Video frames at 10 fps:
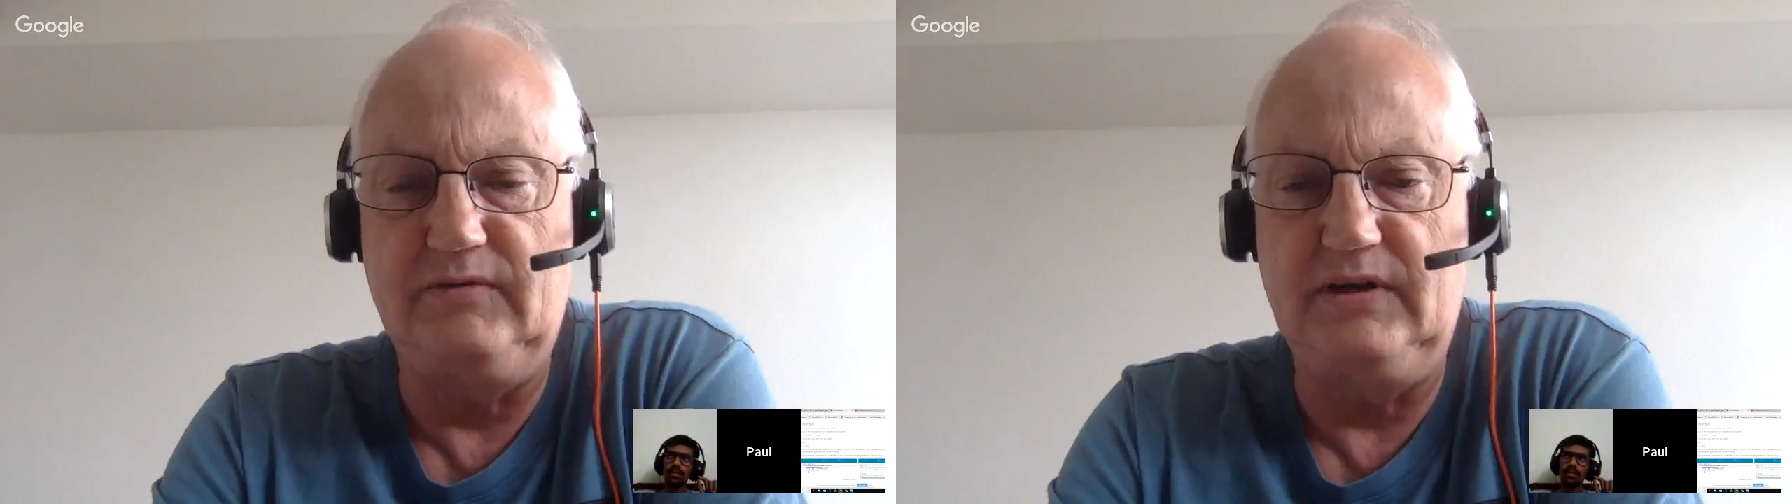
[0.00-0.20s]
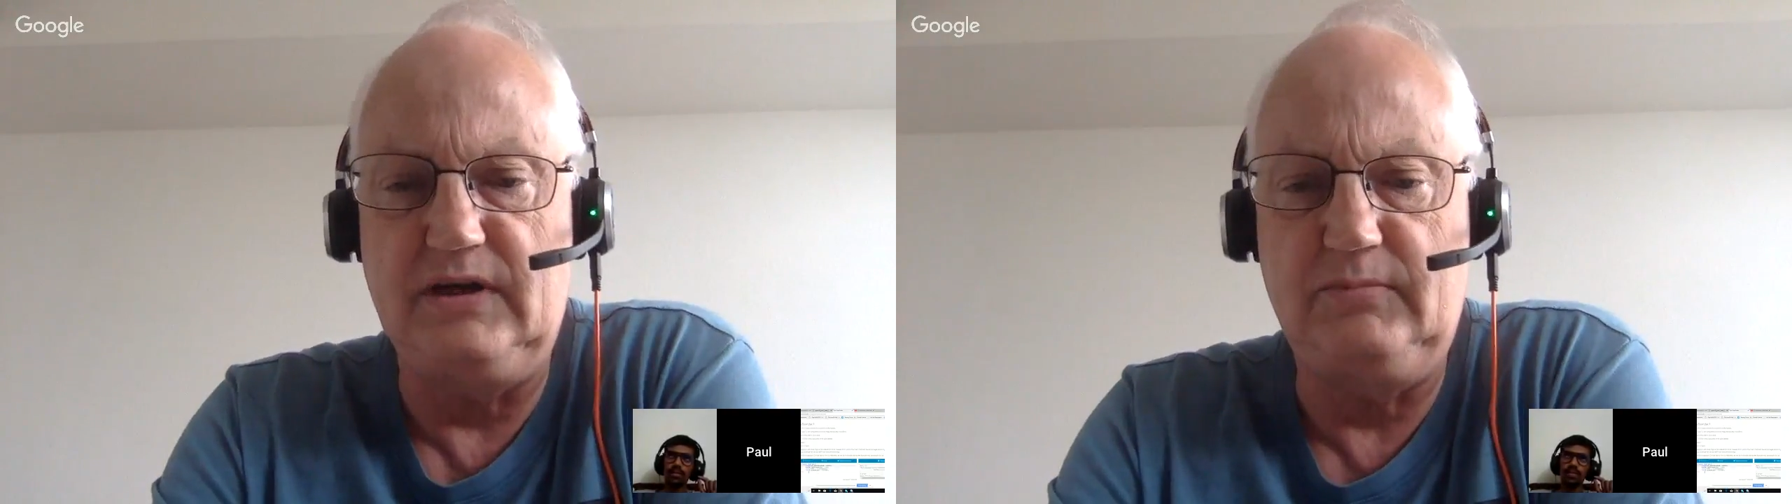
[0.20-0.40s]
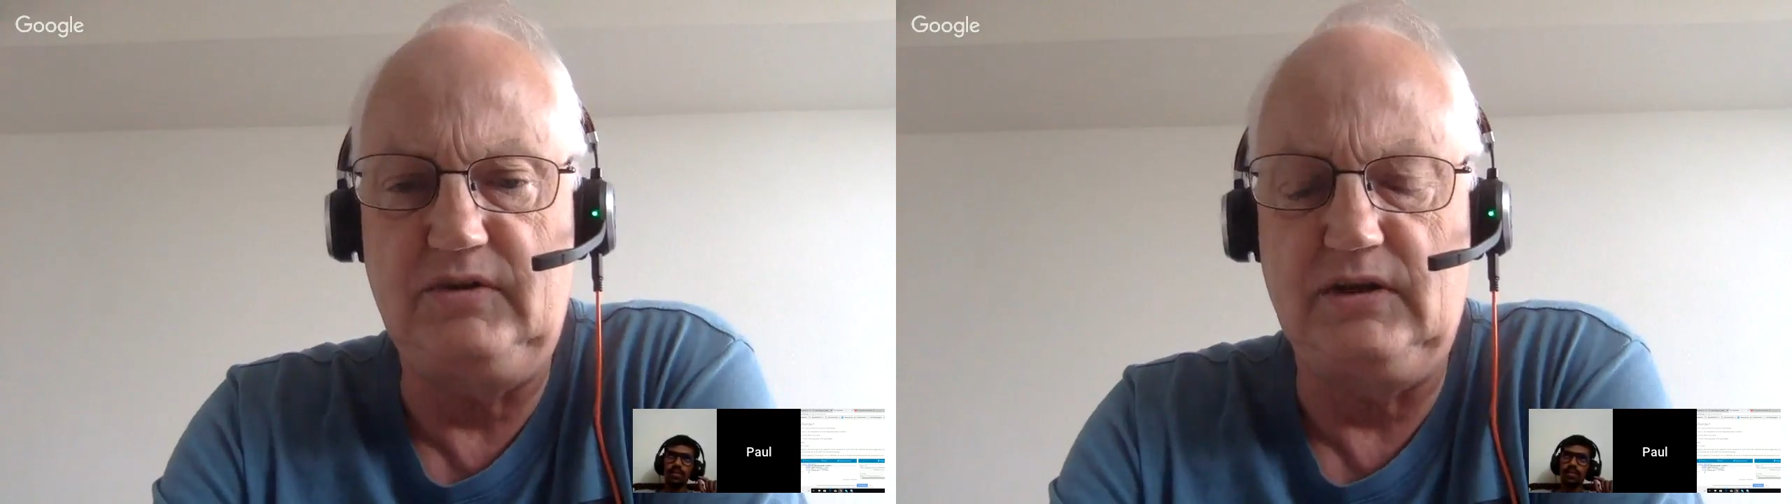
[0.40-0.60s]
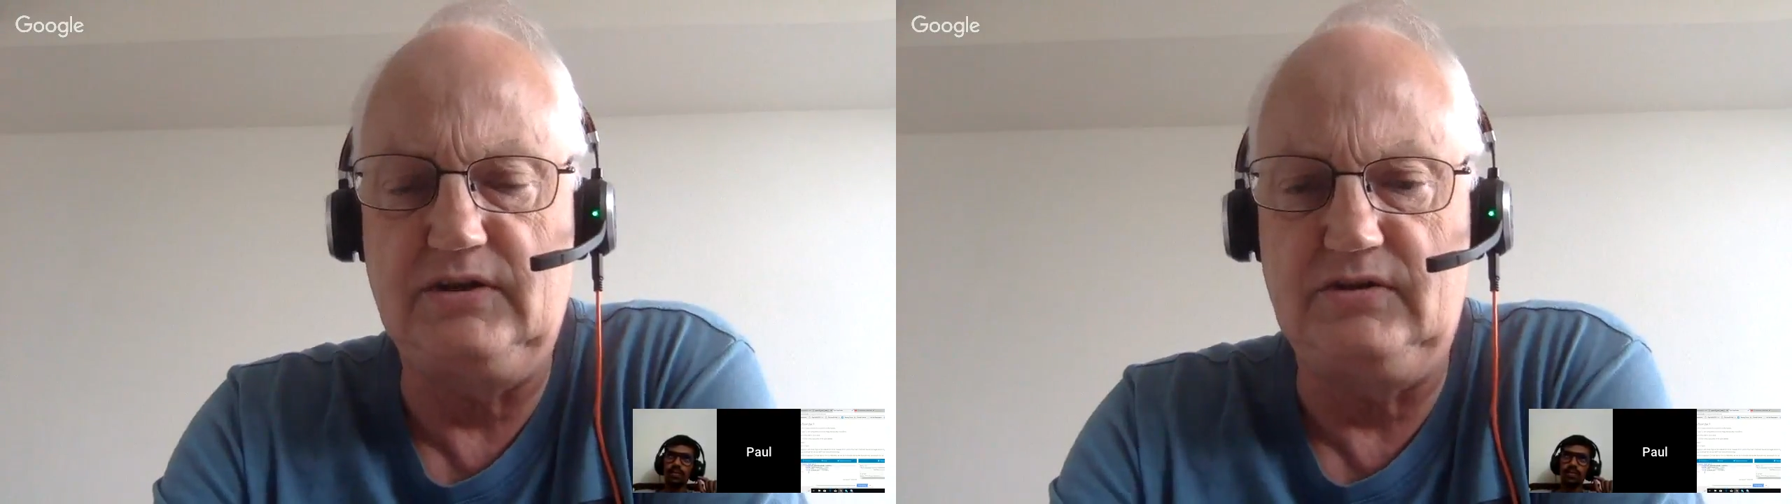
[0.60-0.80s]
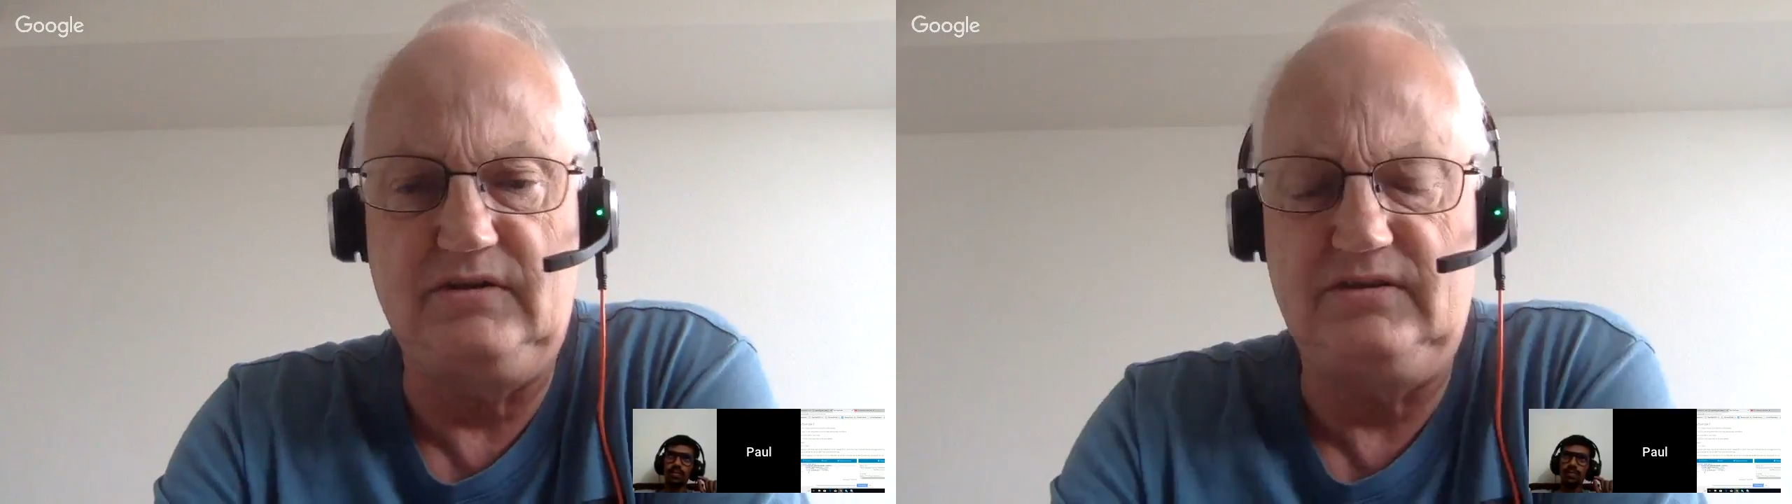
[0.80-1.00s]
of
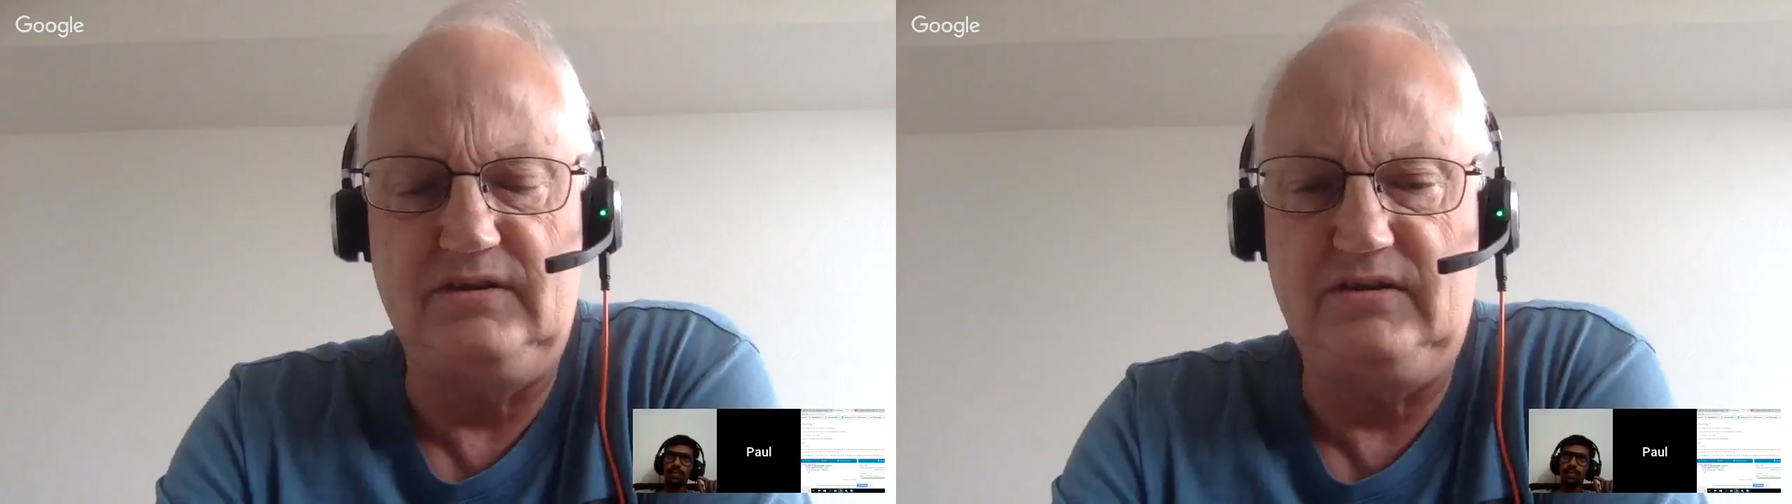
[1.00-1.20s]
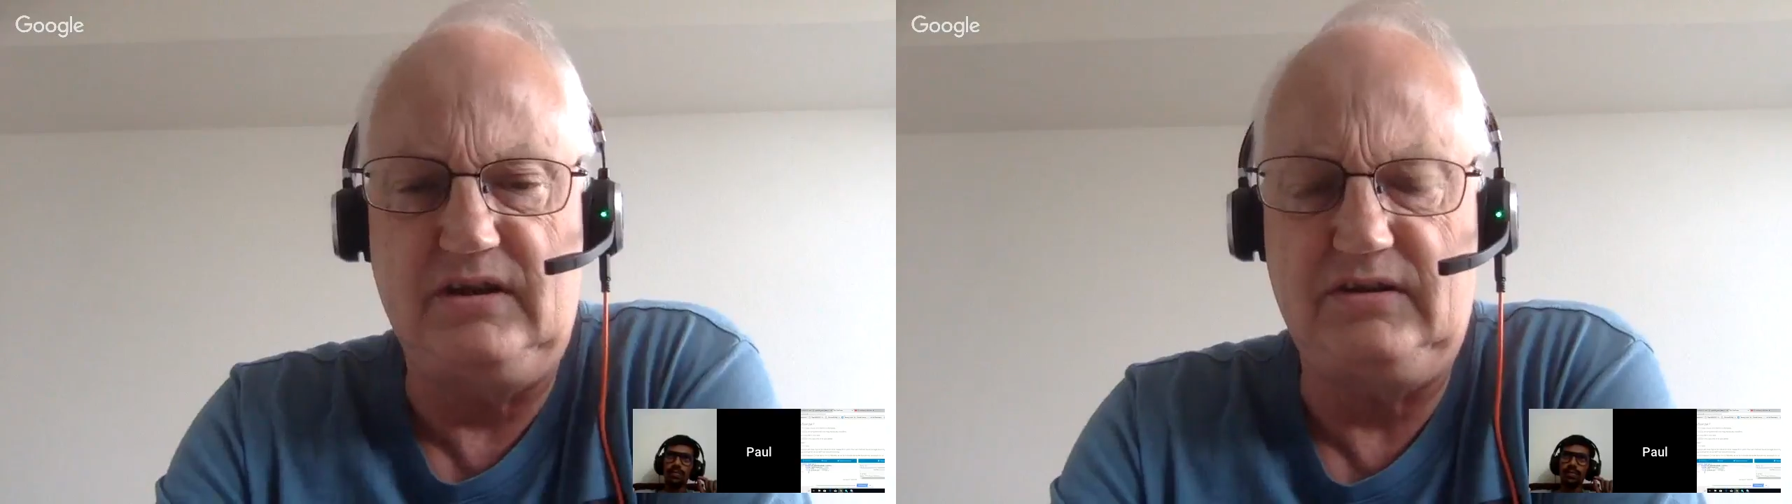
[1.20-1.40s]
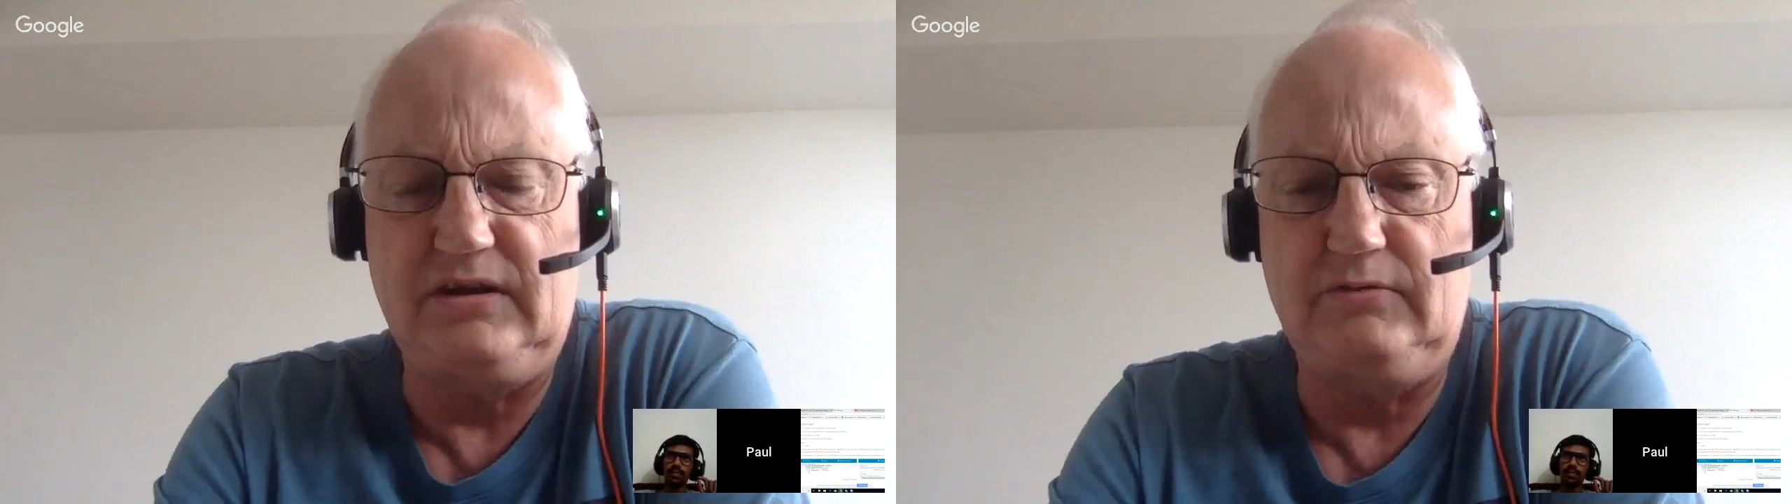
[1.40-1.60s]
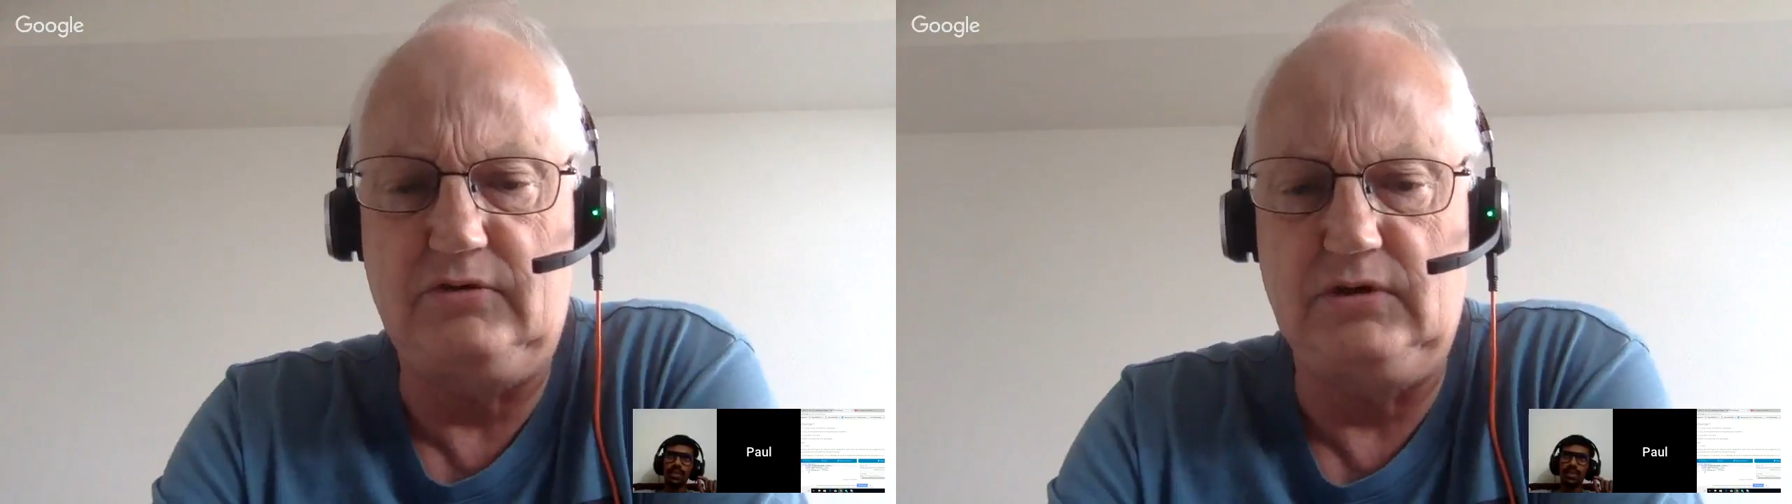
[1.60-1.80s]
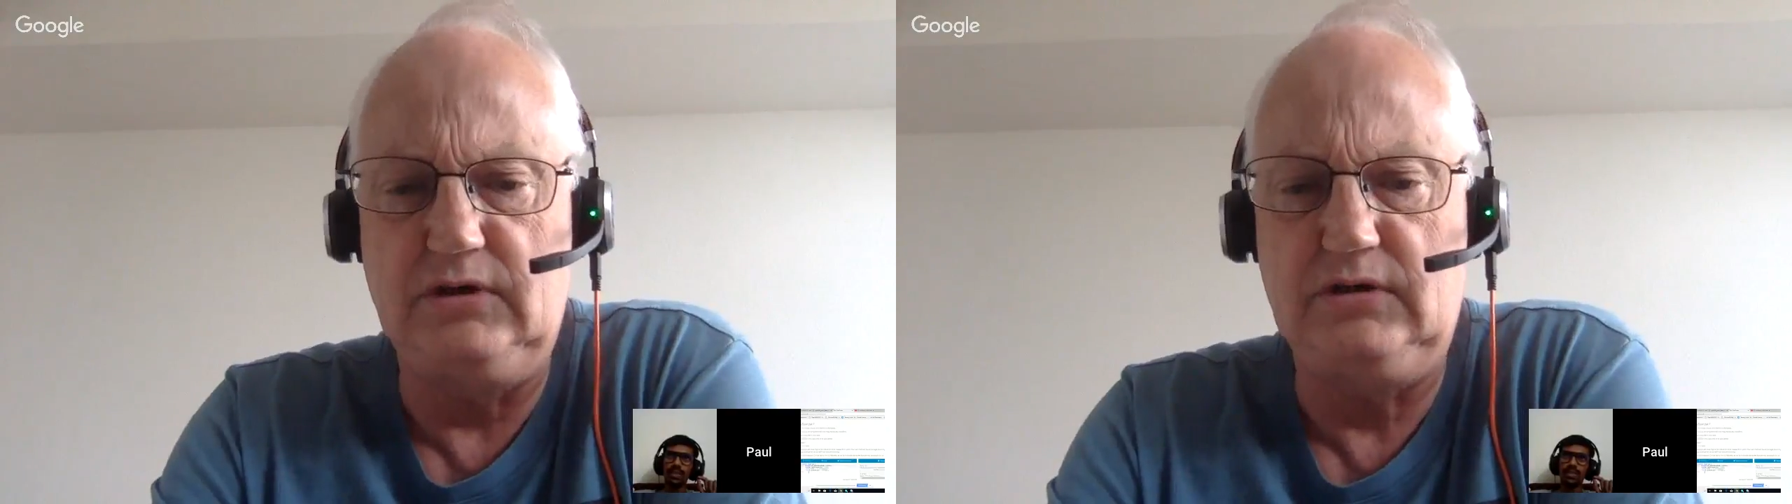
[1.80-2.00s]
encapsulation. Does that sound
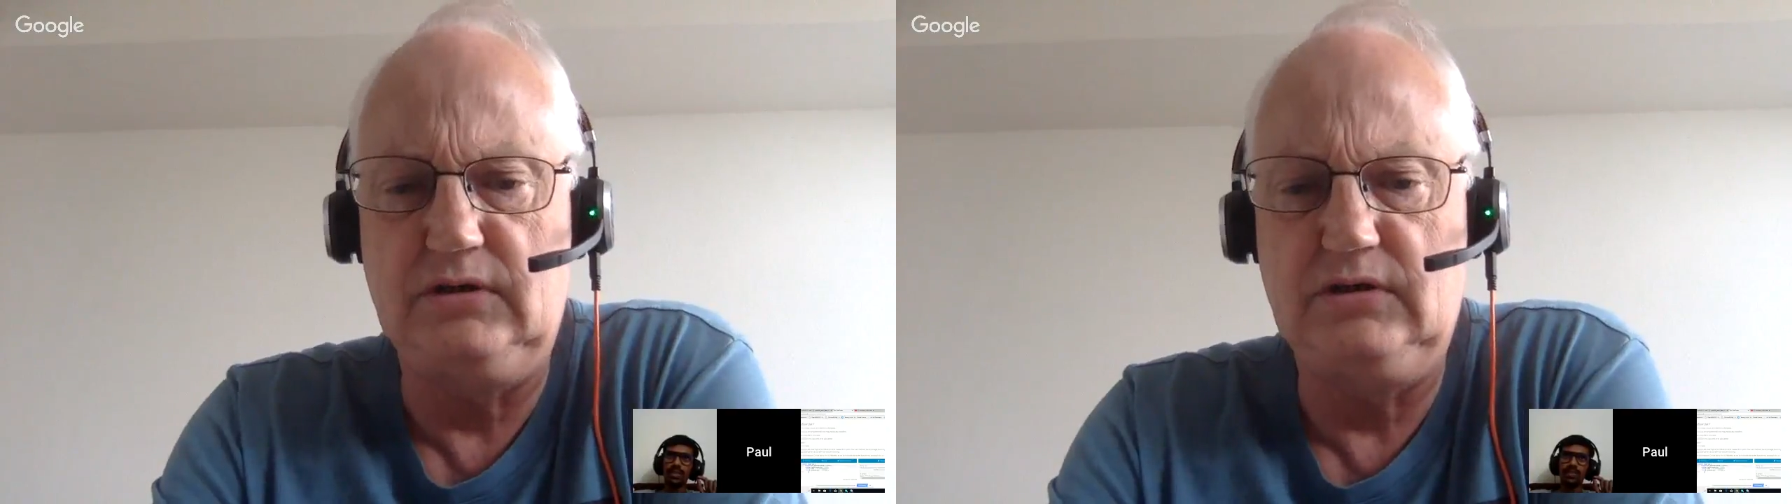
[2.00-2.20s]
right?